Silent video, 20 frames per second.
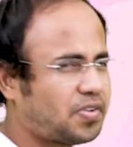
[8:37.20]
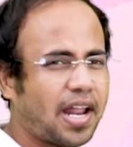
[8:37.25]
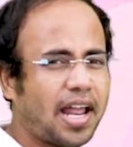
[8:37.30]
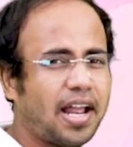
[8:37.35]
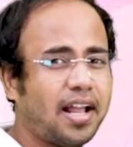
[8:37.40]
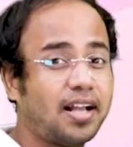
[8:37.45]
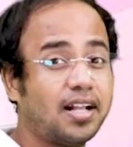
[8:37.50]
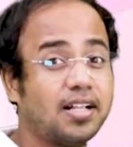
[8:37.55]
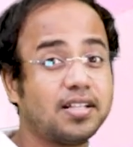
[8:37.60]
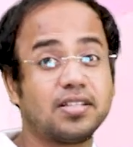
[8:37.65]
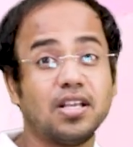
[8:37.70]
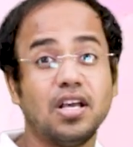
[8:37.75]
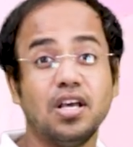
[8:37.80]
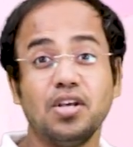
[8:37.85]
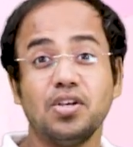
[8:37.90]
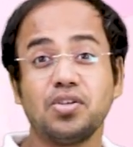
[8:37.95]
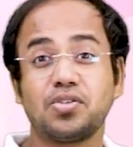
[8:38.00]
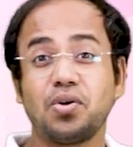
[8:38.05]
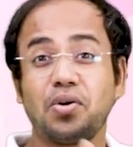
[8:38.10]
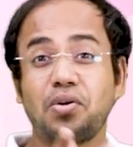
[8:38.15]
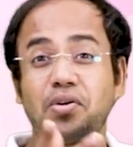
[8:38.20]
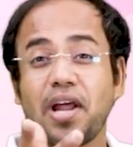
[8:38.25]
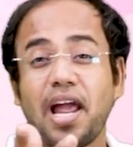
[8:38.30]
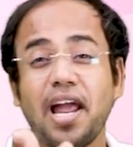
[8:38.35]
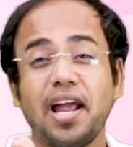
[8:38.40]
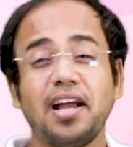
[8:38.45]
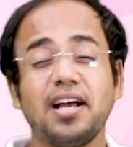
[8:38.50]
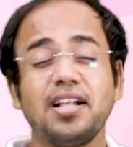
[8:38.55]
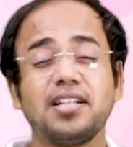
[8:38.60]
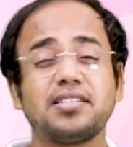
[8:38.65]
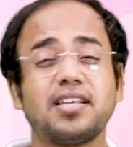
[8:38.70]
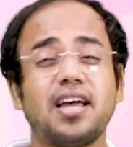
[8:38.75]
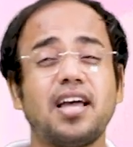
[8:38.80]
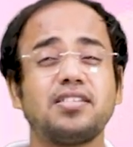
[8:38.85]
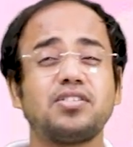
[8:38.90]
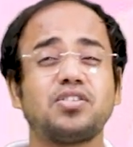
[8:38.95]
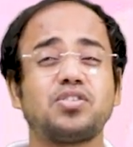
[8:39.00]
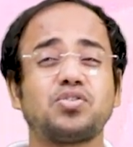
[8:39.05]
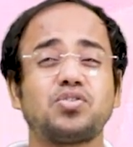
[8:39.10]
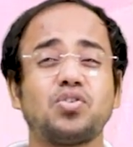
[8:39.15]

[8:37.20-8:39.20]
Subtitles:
triangles. So triangles has